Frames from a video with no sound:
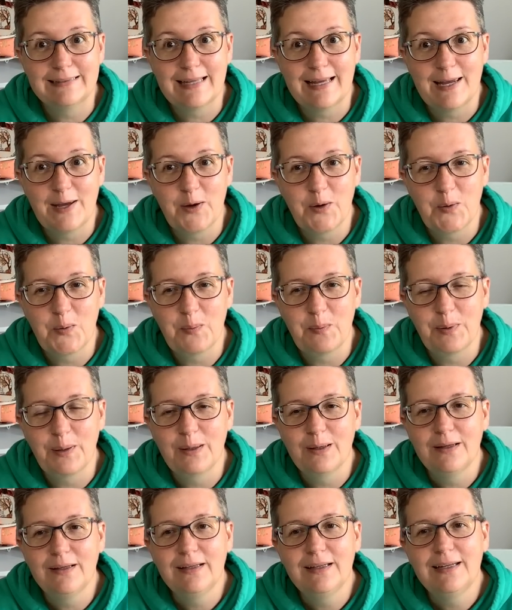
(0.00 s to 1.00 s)
I hope.
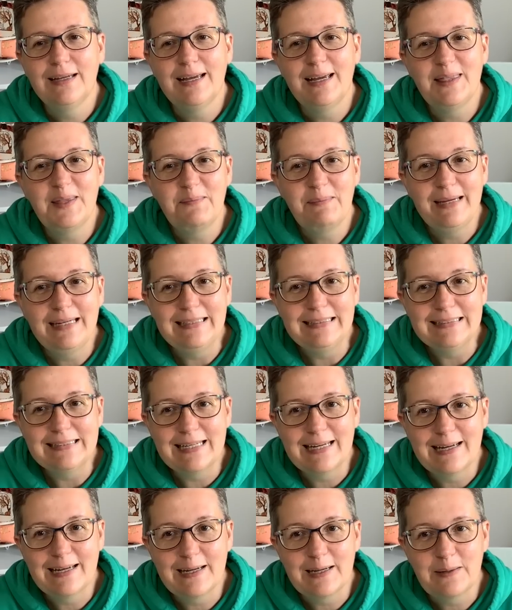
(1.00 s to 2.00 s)
In the
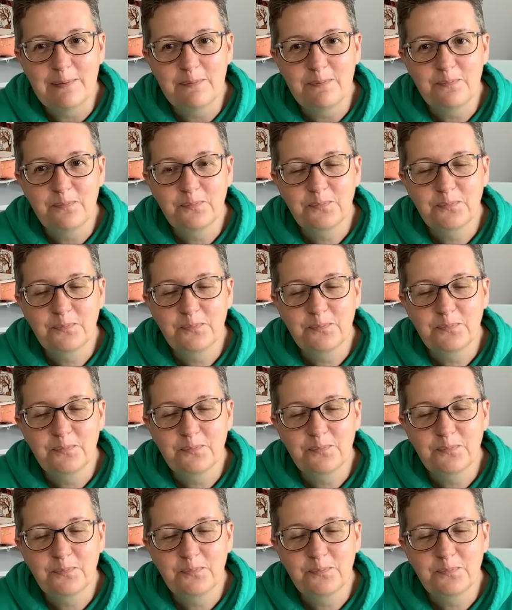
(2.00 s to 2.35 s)
meantime,